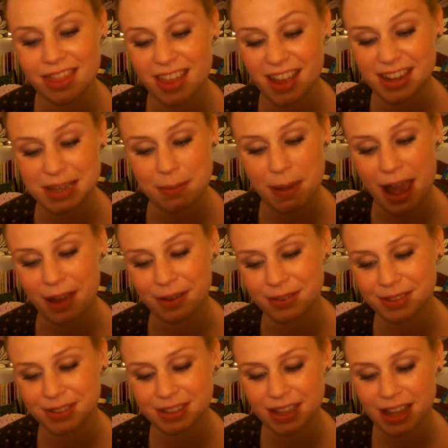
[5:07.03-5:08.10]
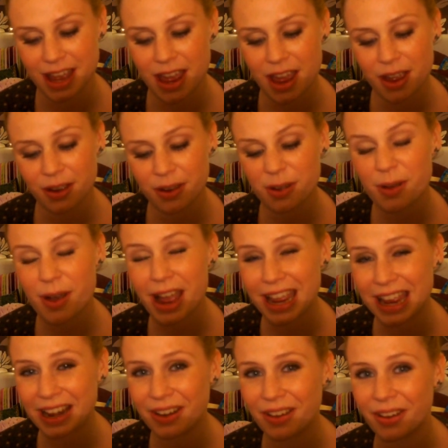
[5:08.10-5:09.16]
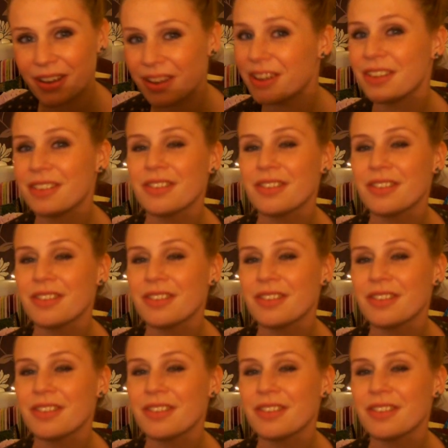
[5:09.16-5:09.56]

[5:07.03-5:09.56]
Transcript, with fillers: £30, quite a lot